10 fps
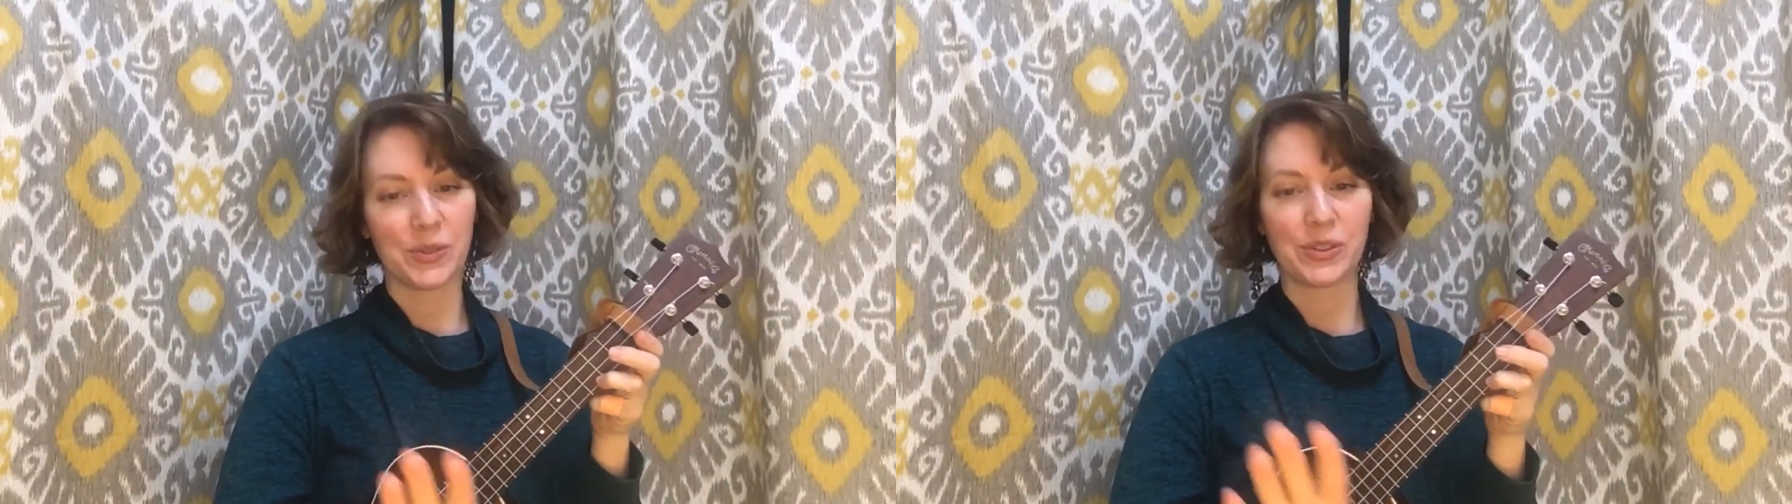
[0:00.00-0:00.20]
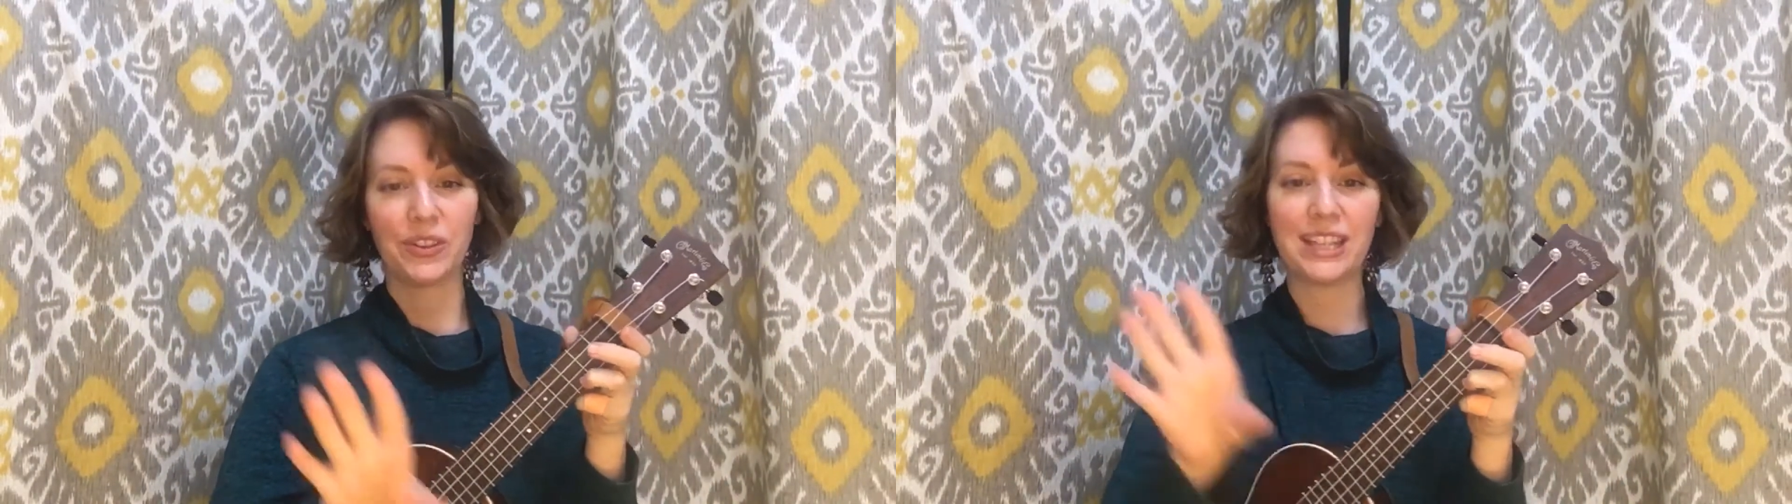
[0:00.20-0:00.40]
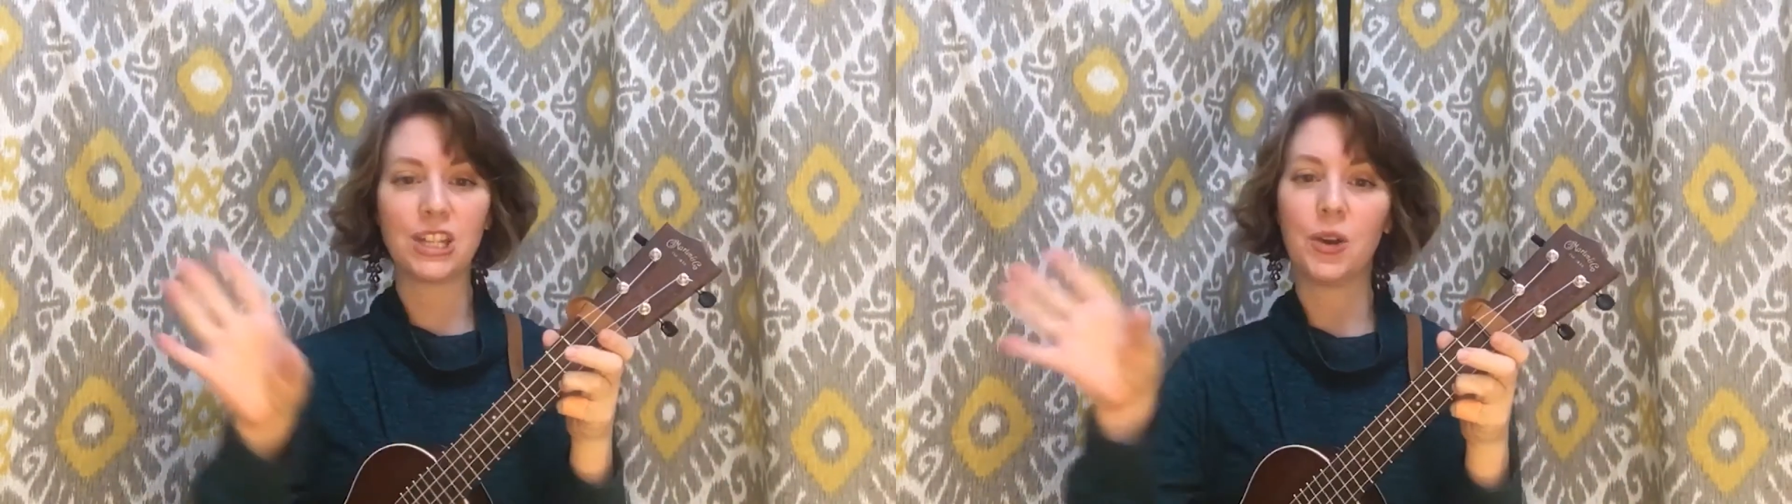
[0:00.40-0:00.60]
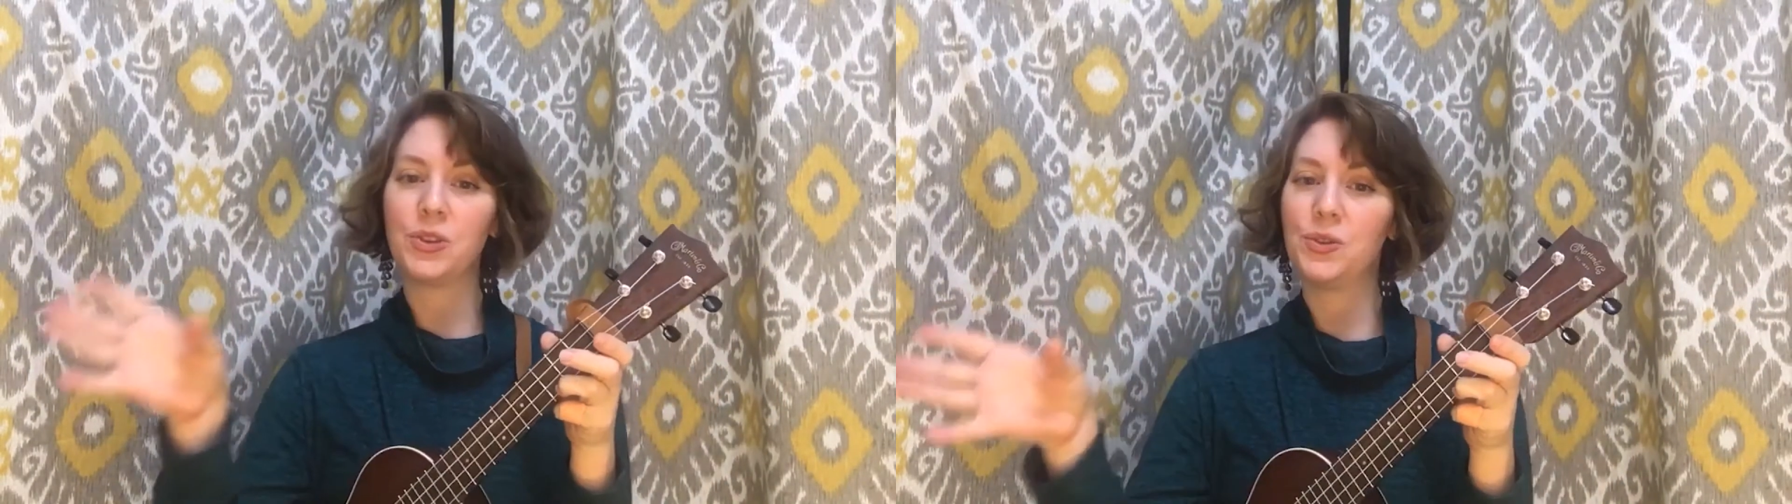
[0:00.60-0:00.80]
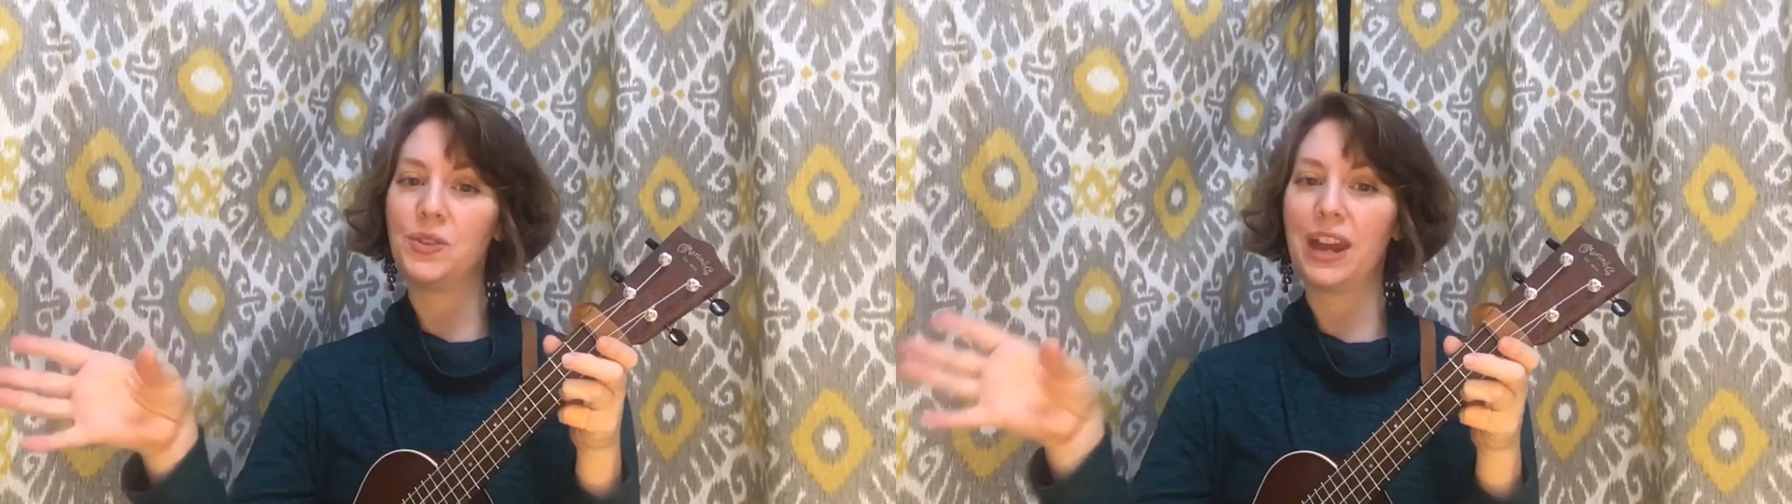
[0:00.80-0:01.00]
So let's go
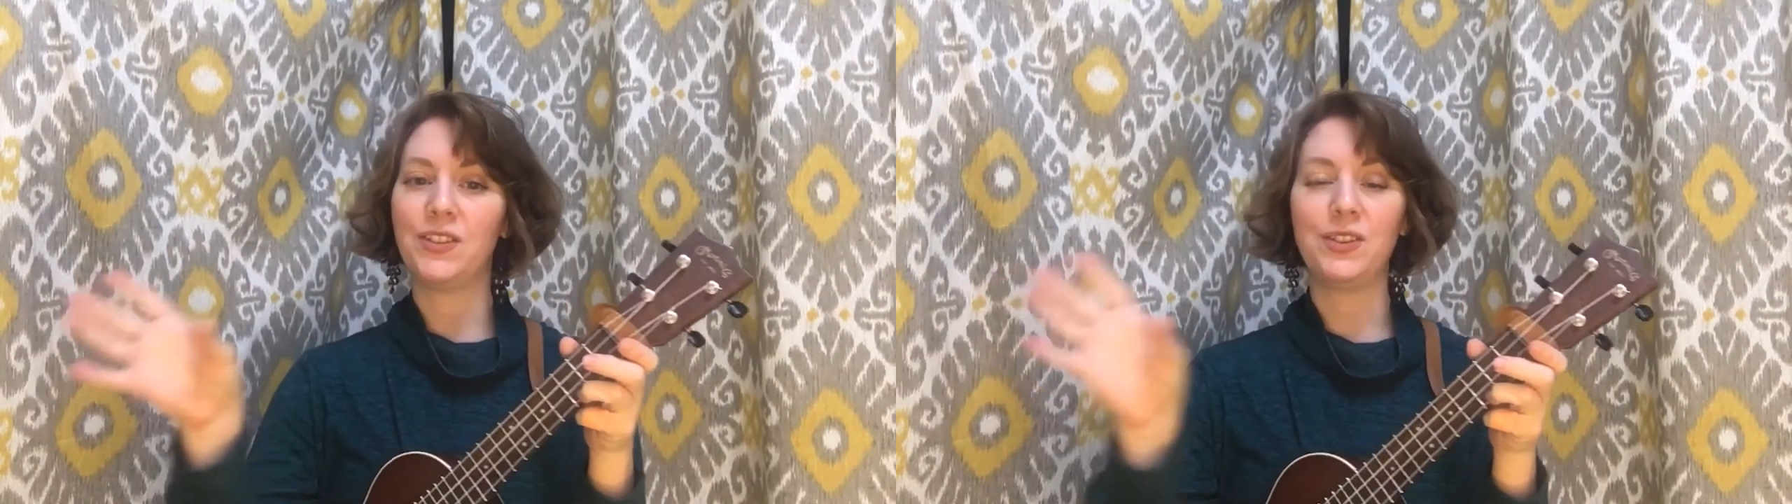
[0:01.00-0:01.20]
through that a few